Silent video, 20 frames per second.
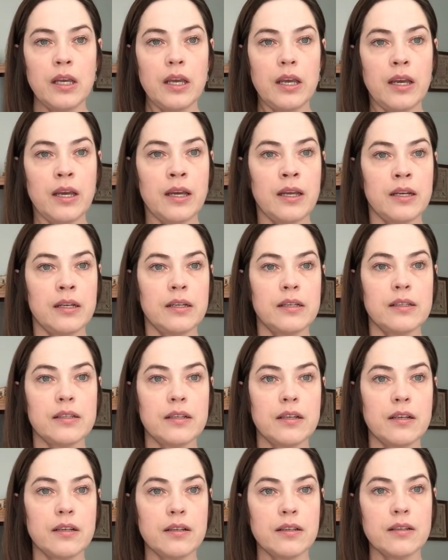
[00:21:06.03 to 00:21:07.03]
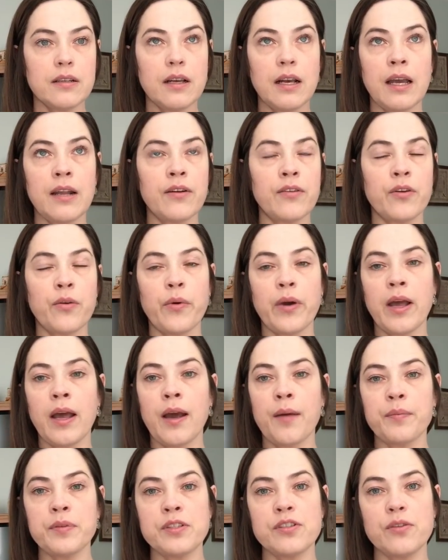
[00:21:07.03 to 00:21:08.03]
And I don't know what
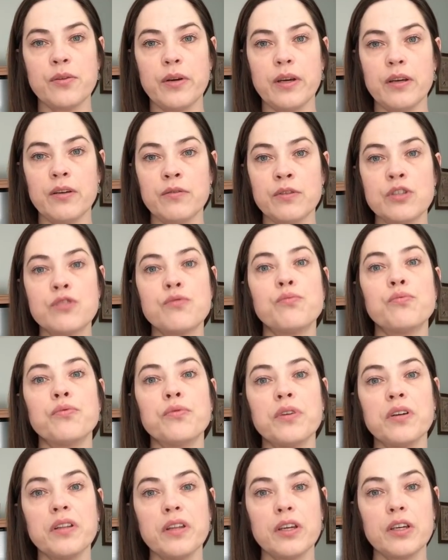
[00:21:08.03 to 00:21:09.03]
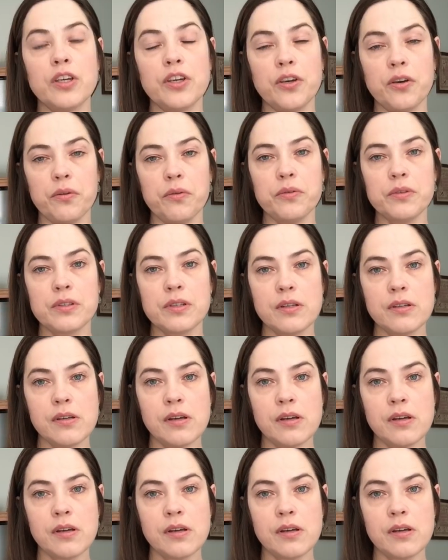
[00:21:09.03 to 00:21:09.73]
happened to it. It was really cute.